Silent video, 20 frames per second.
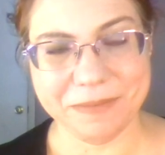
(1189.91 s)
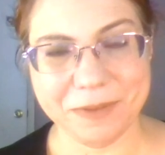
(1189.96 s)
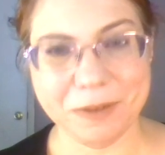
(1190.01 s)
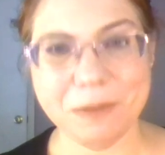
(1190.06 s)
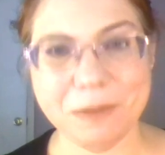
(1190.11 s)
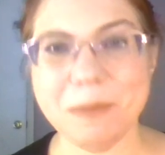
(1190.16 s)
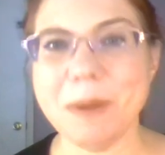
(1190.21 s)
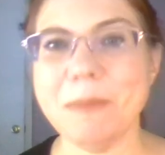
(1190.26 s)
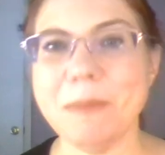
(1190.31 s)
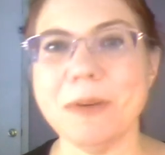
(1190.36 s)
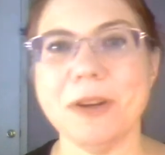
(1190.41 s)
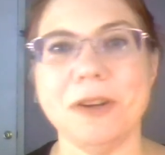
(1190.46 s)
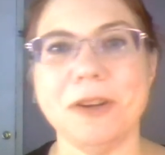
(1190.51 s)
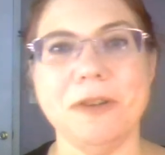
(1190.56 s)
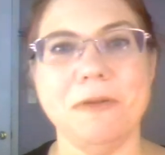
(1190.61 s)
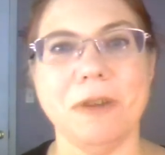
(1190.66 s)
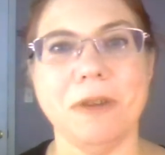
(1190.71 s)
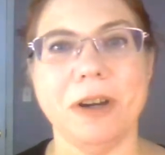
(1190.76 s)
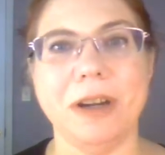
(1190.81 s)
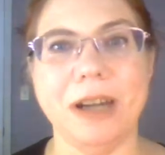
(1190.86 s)
Remember,
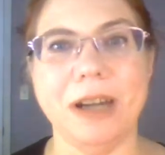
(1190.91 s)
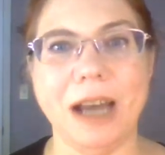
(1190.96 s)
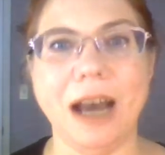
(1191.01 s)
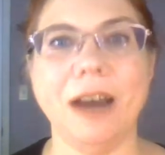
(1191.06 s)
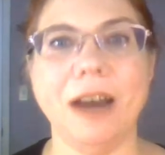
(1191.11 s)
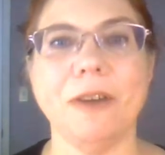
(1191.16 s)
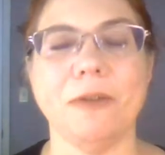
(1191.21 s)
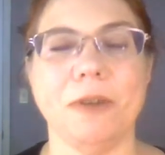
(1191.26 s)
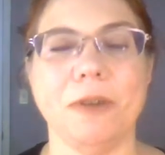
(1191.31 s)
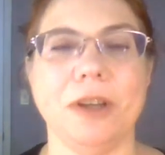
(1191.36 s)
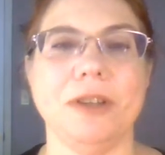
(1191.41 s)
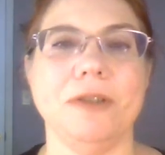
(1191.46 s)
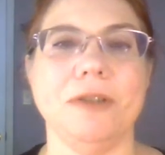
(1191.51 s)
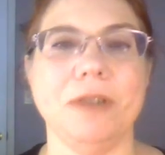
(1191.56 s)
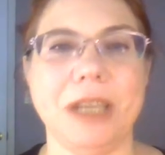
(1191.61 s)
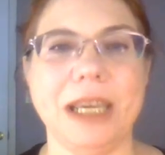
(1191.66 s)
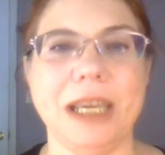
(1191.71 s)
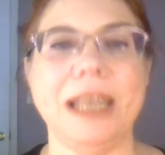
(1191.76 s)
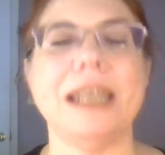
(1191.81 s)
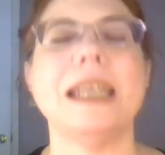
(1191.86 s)
you are not going to
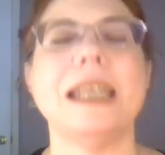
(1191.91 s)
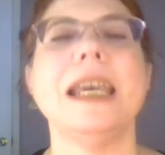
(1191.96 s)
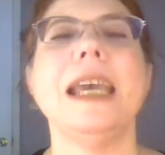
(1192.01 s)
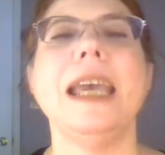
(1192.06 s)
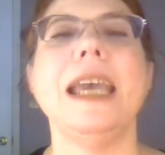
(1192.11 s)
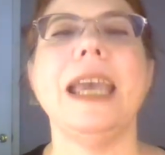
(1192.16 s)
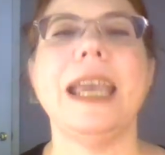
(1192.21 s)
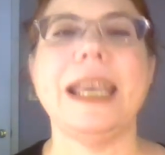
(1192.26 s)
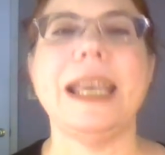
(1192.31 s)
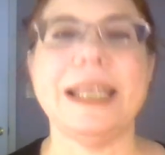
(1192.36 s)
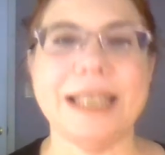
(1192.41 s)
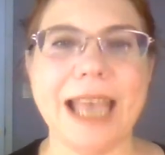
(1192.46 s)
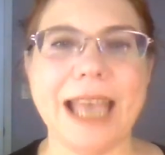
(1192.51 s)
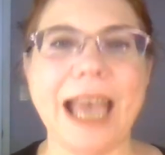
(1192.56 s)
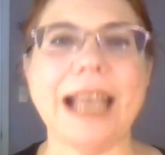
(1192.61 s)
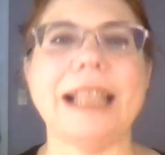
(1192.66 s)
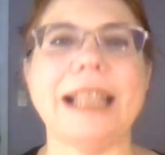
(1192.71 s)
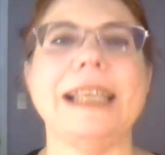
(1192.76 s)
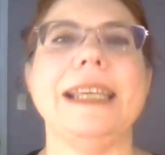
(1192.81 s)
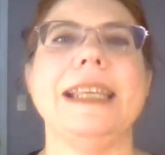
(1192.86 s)
get
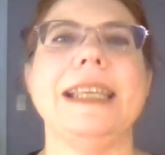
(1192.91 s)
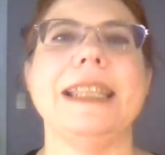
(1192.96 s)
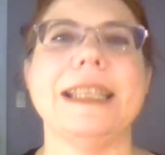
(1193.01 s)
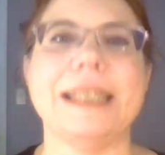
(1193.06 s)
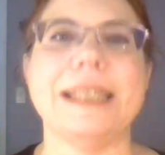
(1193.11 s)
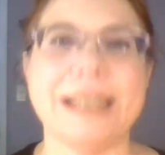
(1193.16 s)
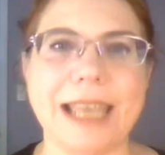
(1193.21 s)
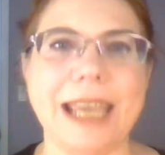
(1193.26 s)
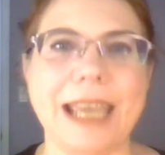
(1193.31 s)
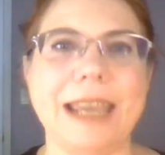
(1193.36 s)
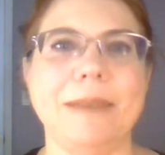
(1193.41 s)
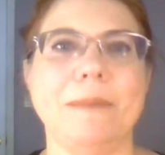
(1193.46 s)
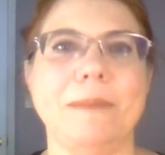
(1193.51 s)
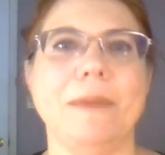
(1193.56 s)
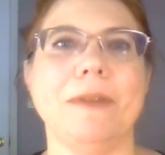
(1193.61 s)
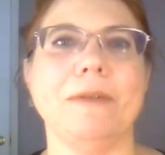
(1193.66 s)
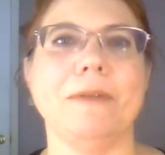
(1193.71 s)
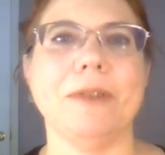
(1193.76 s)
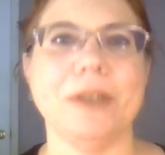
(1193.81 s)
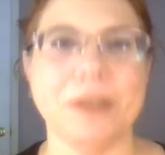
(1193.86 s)
exactly the same
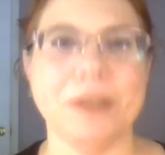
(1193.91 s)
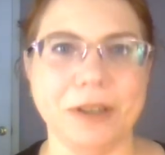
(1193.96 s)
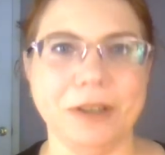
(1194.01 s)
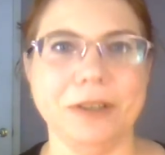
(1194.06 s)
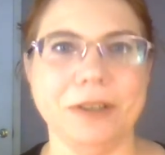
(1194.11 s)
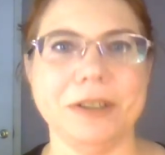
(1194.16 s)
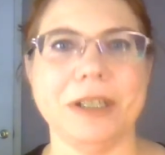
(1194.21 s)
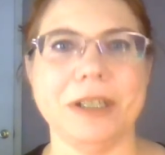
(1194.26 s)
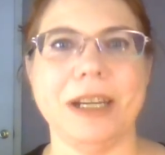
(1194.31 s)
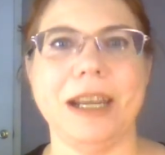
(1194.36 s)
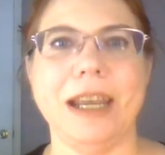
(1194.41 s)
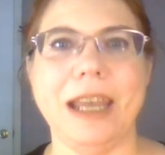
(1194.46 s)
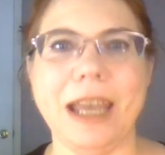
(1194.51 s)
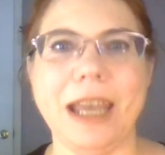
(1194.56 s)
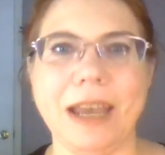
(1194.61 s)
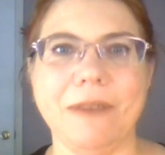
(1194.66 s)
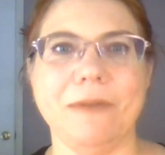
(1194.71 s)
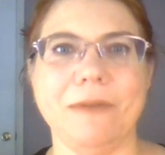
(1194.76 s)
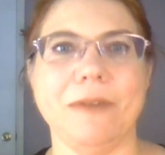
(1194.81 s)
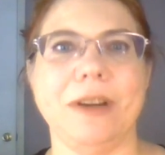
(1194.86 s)
result
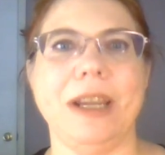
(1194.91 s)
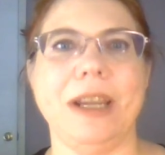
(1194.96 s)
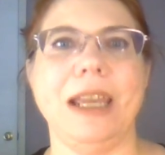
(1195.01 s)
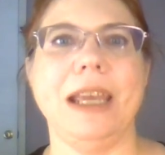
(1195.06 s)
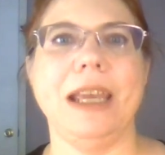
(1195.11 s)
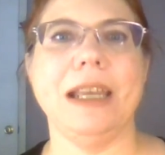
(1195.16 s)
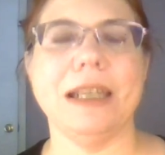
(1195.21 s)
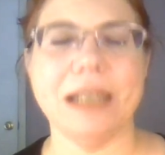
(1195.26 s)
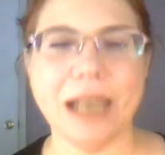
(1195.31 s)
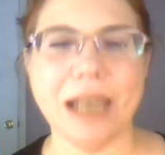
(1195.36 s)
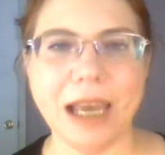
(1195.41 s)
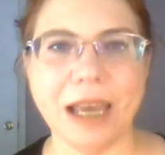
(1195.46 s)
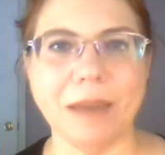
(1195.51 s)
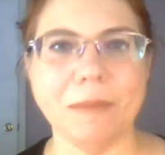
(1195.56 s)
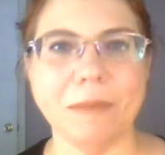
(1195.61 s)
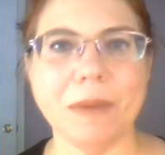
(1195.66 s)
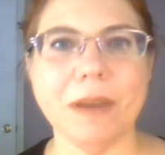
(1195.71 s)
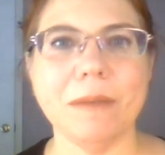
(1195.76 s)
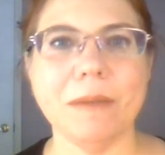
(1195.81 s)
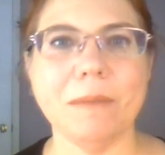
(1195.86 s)
every time,
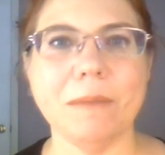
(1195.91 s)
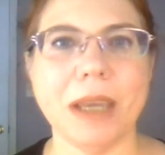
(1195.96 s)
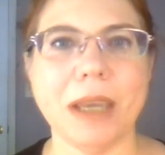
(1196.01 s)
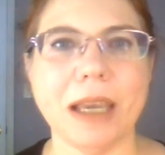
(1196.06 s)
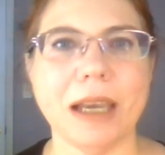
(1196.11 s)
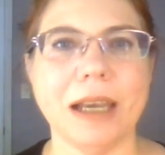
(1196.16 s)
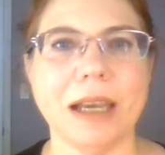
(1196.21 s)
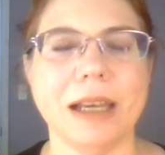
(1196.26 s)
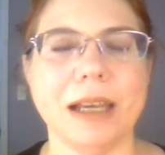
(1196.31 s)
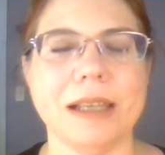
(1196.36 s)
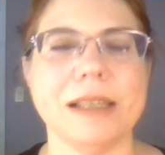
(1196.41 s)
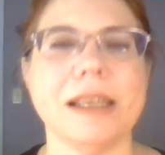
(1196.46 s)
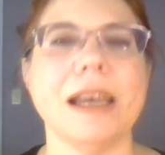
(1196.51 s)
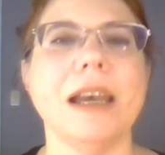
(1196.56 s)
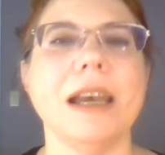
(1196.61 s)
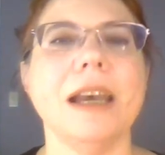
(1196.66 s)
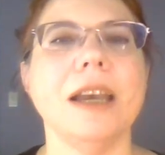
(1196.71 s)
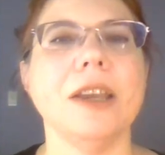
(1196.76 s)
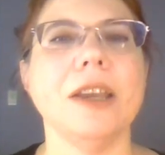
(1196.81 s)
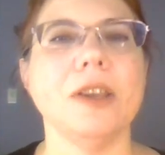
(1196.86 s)
because
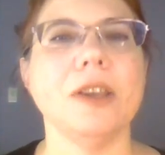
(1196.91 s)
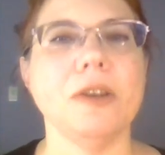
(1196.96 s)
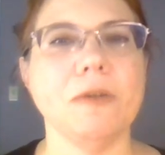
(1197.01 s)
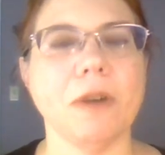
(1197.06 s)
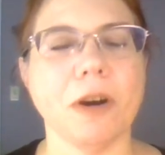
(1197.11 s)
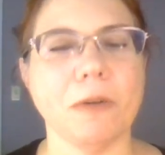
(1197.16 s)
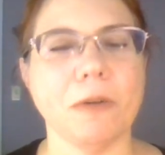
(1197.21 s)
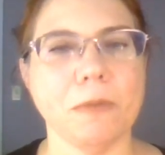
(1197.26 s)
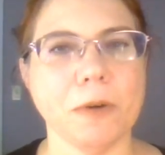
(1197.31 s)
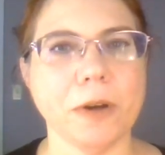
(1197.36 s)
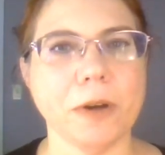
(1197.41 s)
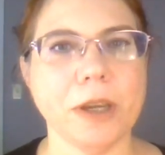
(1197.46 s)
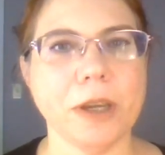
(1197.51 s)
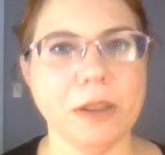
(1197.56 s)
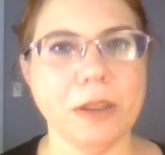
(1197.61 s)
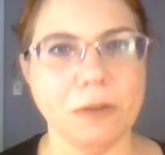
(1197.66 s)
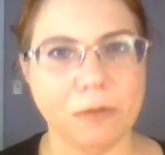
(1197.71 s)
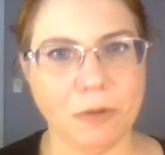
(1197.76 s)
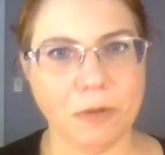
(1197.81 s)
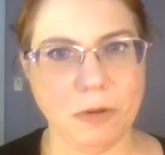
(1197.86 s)
you are working
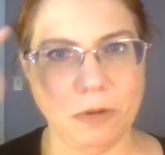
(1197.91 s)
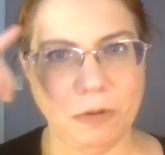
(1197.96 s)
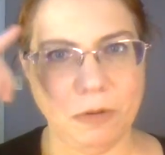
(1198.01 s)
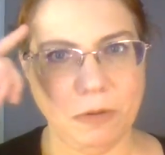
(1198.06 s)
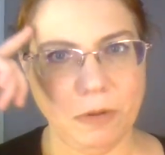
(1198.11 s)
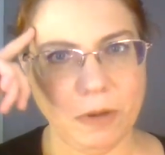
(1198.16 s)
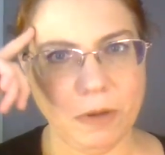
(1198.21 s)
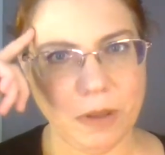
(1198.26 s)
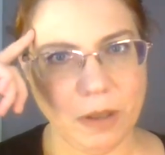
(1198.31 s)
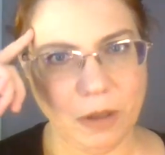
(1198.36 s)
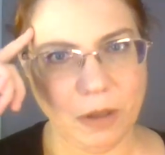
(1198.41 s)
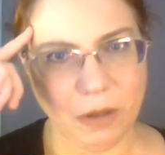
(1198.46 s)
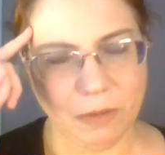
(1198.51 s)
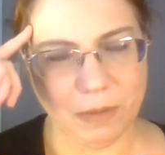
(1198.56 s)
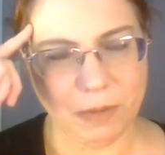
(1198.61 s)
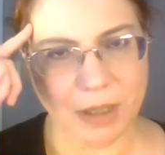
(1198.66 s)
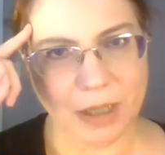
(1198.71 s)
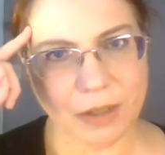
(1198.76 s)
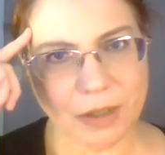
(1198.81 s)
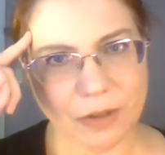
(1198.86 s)
through the
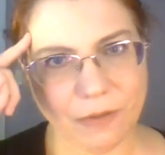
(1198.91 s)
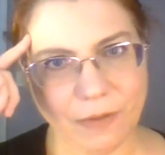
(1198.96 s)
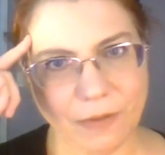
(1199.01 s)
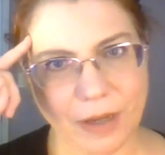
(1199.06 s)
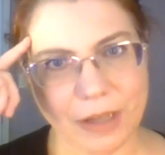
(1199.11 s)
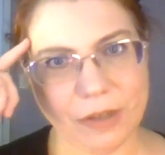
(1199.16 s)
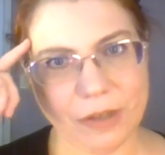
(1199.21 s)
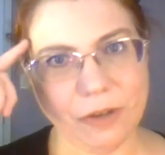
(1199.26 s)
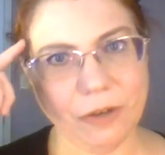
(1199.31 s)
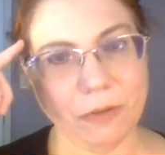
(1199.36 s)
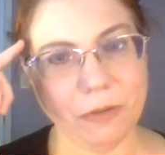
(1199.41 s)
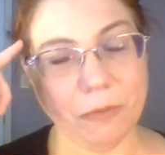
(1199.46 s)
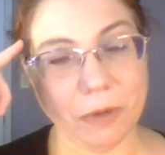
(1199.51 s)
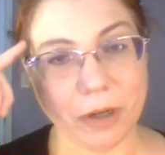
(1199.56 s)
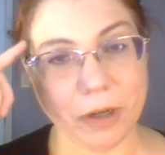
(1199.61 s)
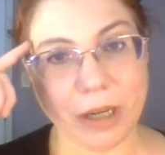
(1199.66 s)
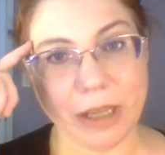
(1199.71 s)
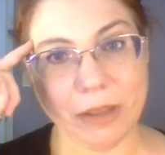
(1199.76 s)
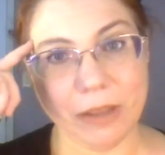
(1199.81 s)
human interface. You're working